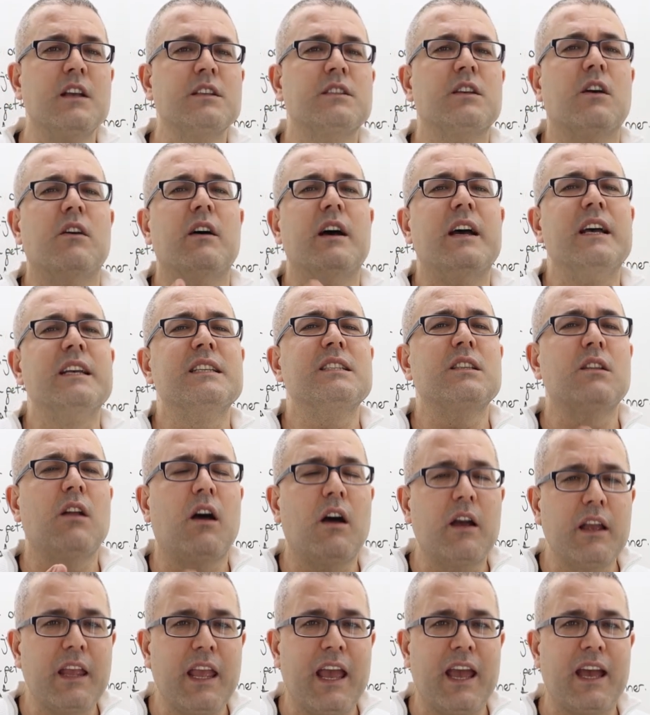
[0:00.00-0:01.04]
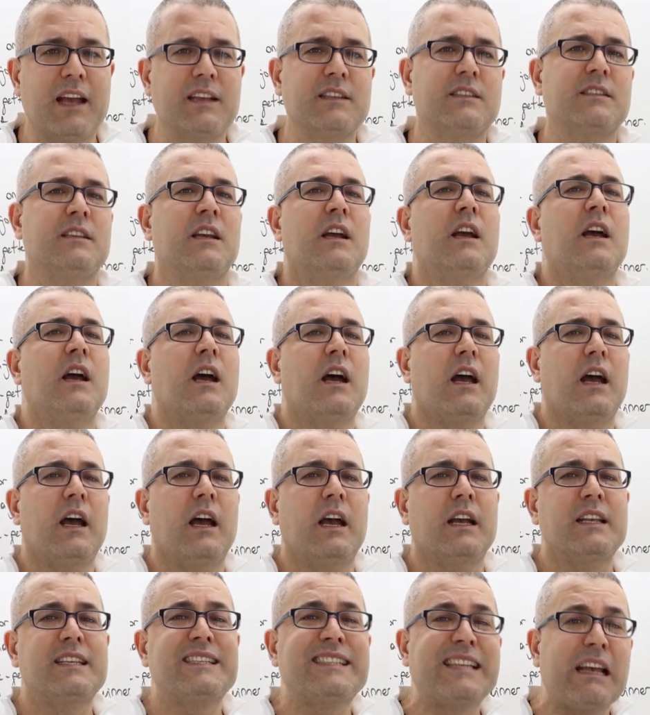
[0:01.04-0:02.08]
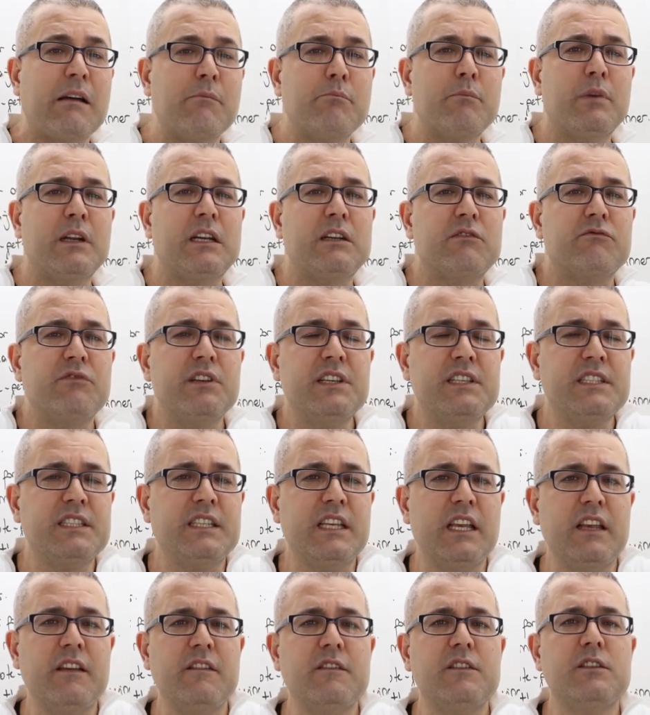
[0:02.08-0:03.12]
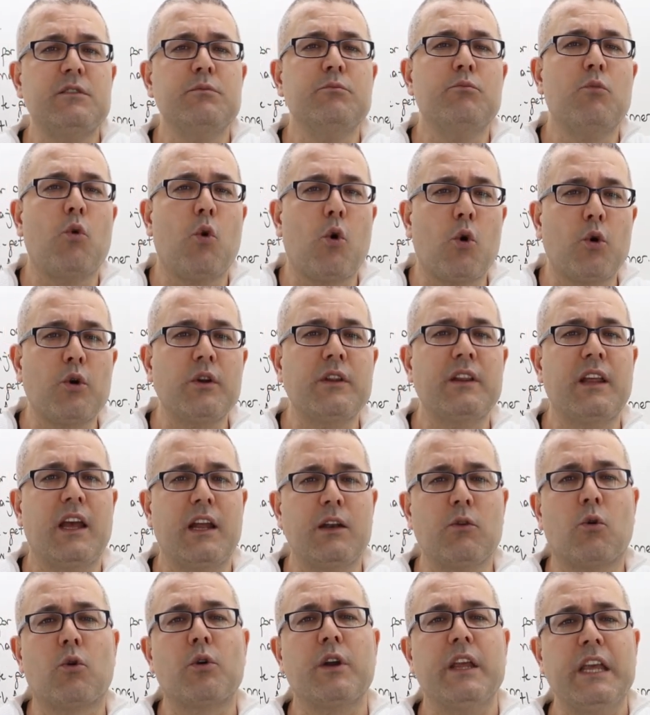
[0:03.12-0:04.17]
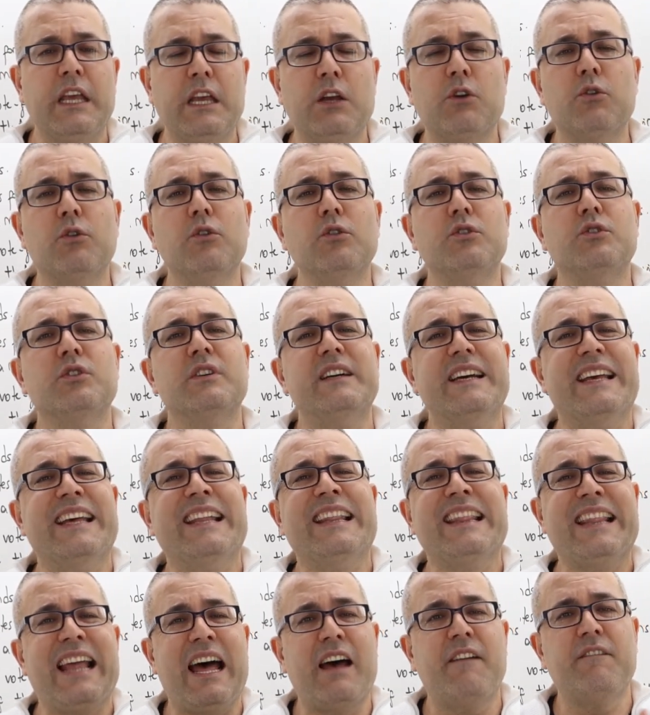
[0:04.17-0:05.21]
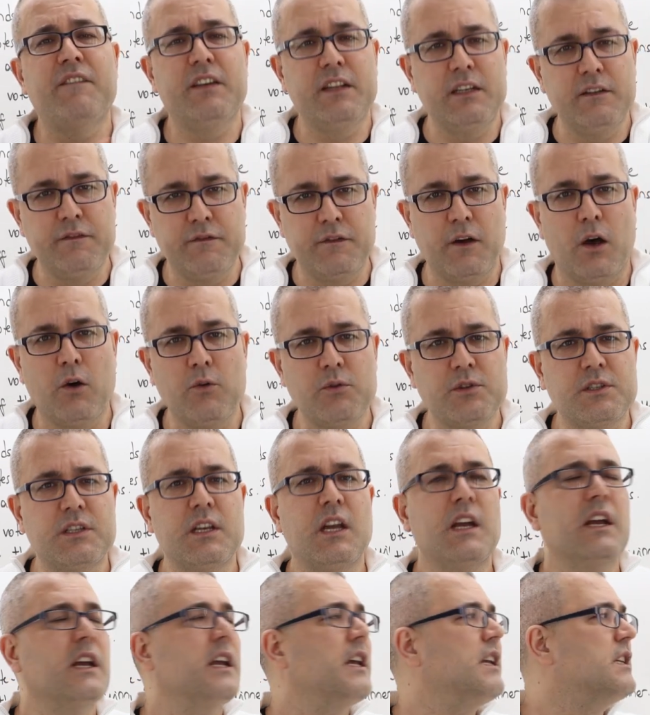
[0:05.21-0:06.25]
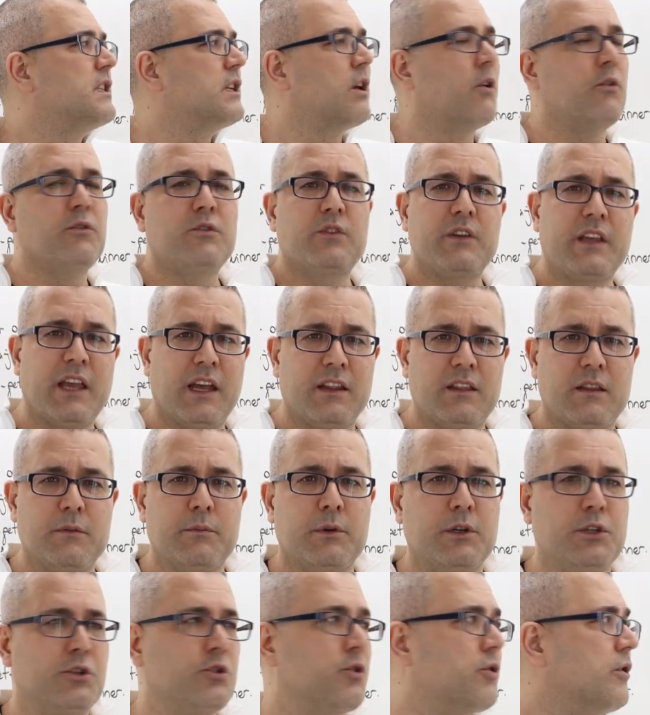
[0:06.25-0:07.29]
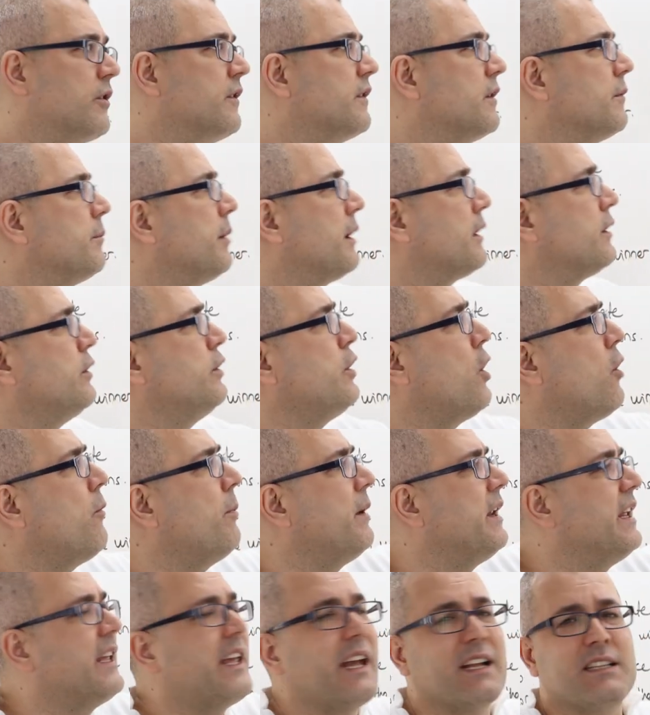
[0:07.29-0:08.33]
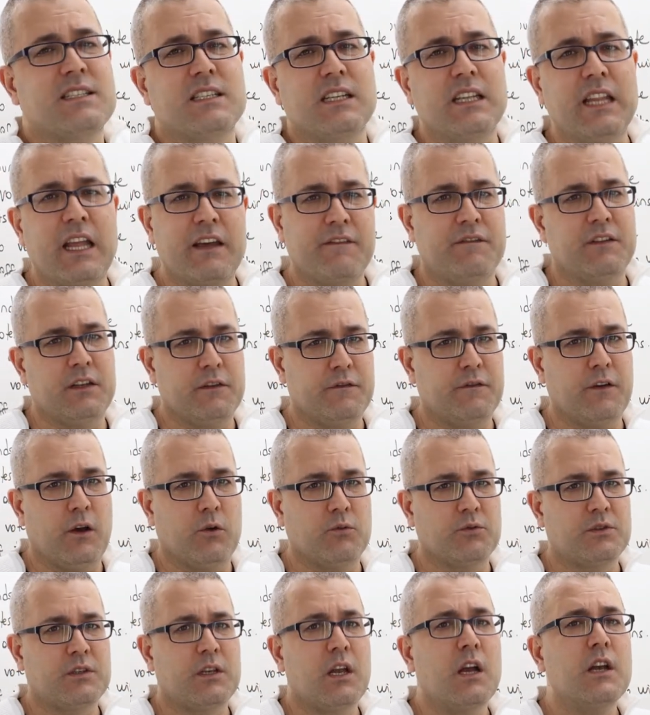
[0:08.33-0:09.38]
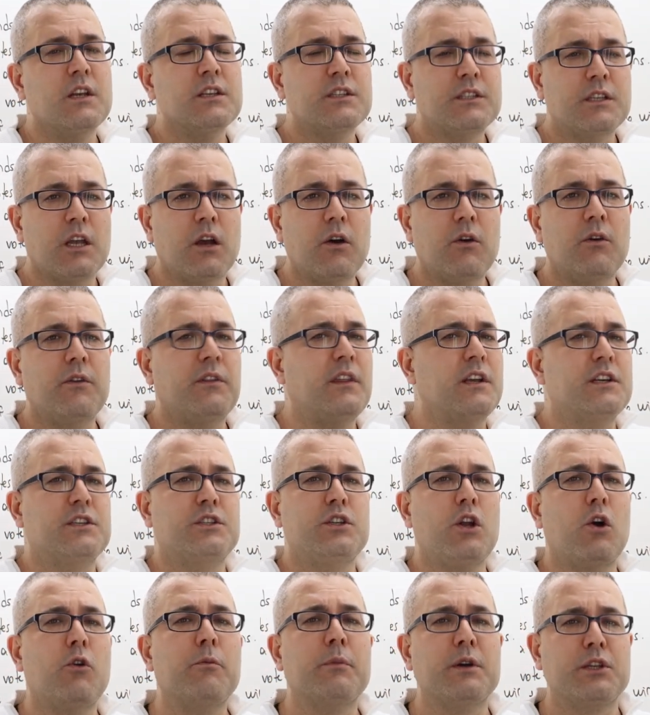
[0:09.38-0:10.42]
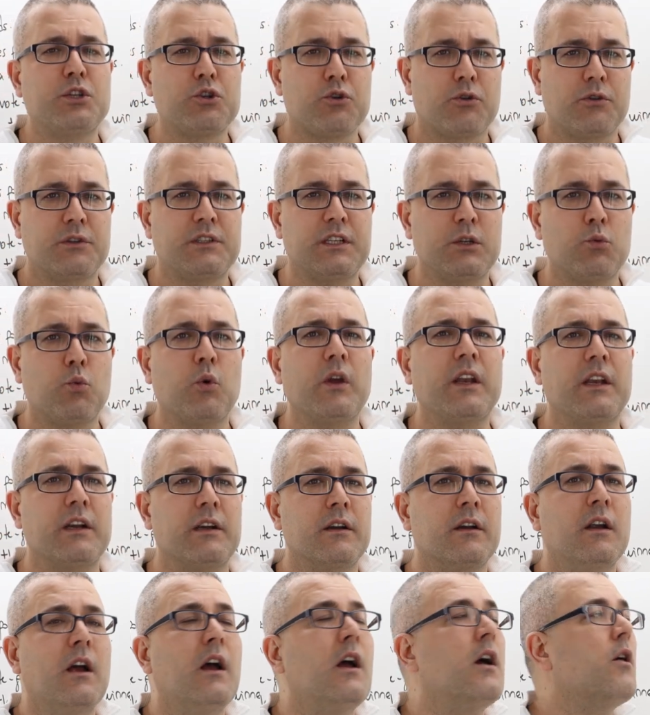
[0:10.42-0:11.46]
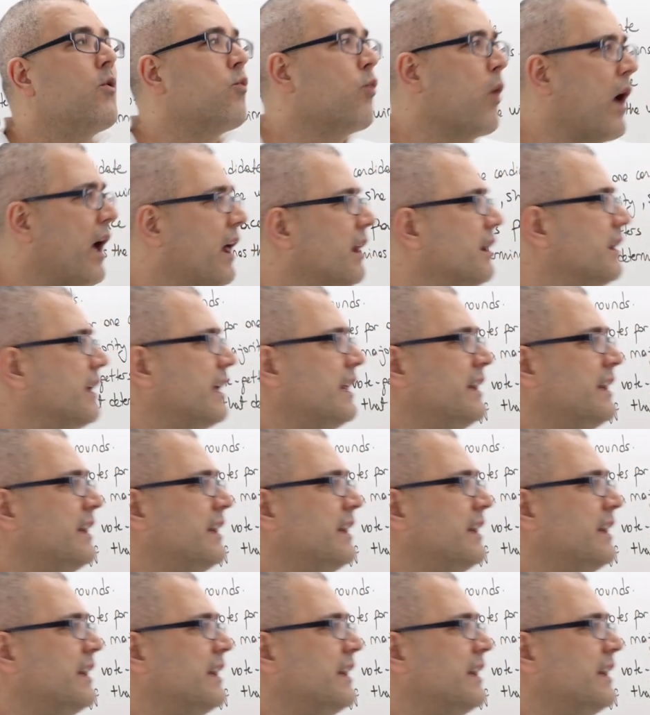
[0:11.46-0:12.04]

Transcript: So as long as uh, somebody receives more than or equal to 11 votes is going to get the majority. But nobody gets 11 votes, so there's no majority winner. Well,